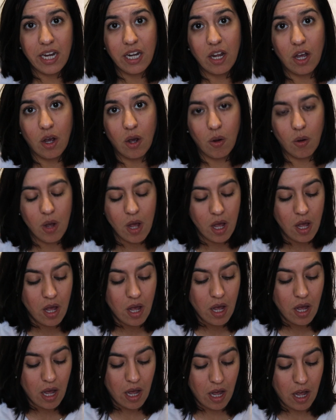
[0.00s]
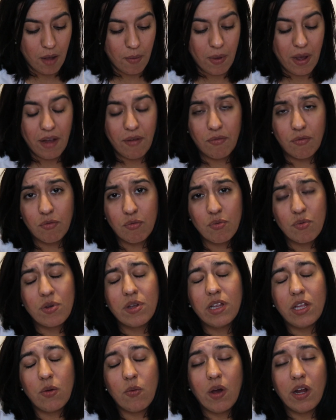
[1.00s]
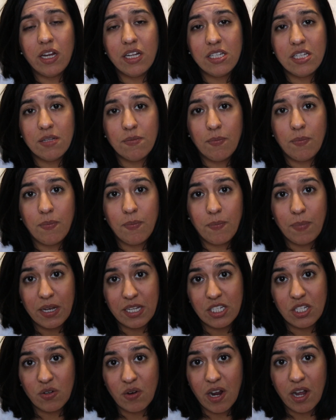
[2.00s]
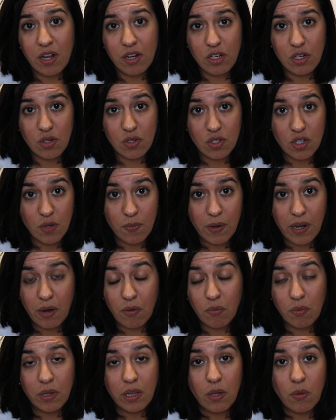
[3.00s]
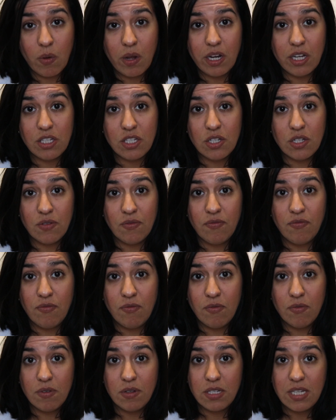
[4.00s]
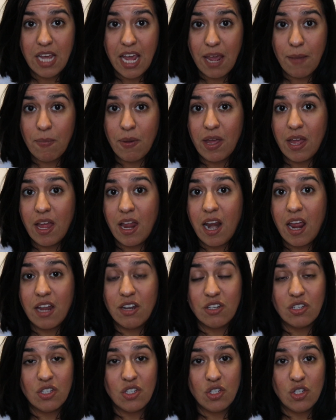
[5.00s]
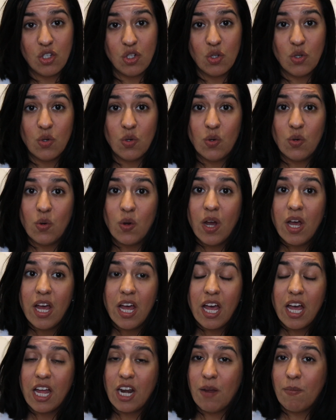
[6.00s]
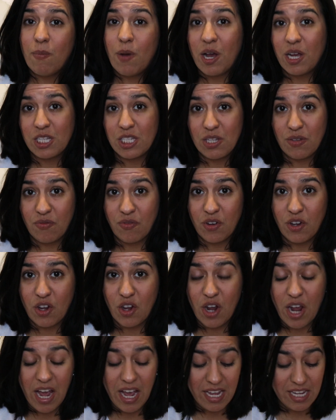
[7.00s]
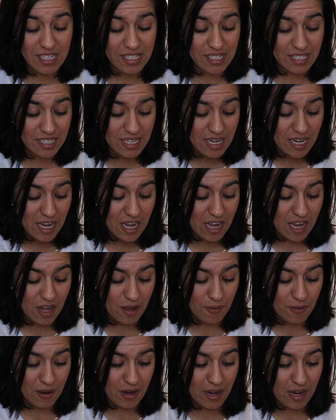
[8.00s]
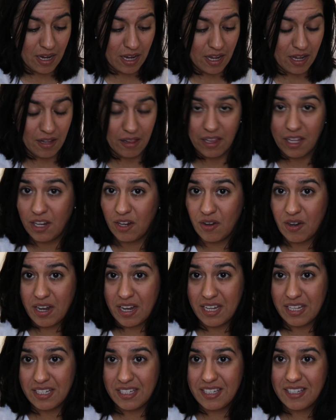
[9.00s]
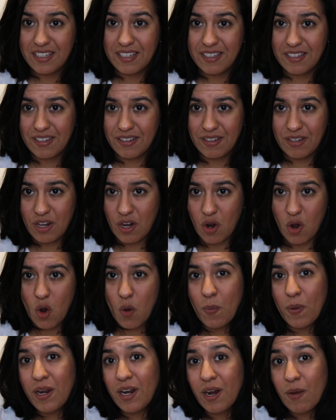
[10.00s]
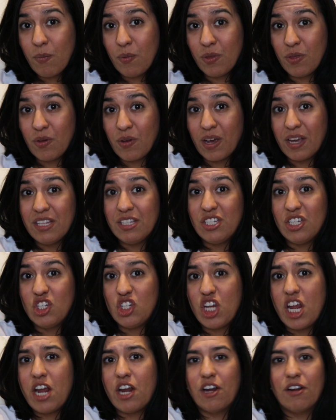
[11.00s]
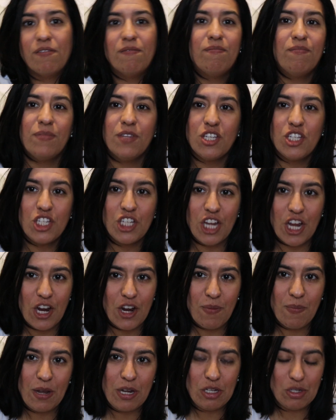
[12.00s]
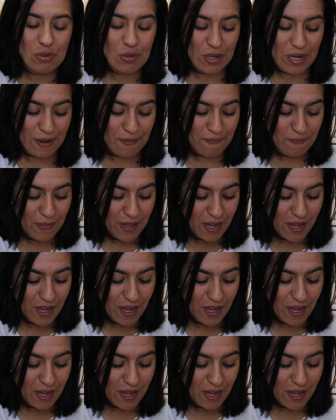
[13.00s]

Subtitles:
I know I really wanted to bust her out and use her, but I really wanted to tape it and just do an unboxing for you guys, and let you guys, open it up with you guys, share my joy.